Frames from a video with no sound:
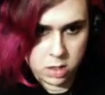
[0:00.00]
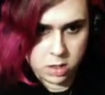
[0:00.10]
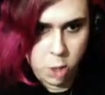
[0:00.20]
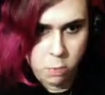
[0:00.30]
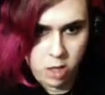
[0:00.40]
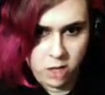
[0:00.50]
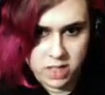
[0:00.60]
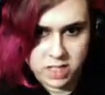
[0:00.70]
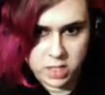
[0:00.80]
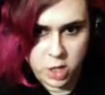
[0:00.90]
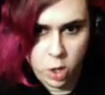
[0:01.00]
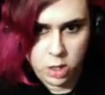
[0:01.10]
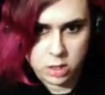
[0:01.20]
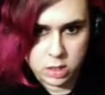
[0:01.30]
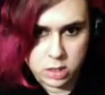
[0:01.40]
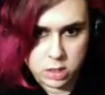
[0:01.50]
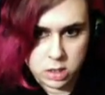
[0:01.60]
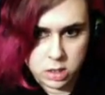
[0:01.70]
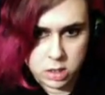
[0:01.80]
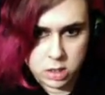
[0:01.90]
No part of this is cool.
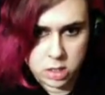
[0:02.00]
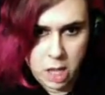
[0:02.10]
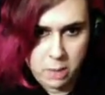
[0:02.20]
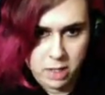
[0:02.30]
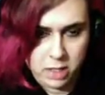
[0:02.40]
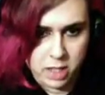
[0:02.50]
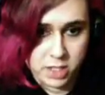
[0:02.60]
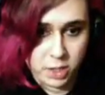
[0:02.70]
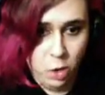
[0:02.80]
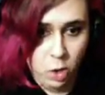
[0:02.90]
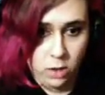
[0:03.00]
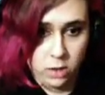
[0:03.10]
I mean, it's cool.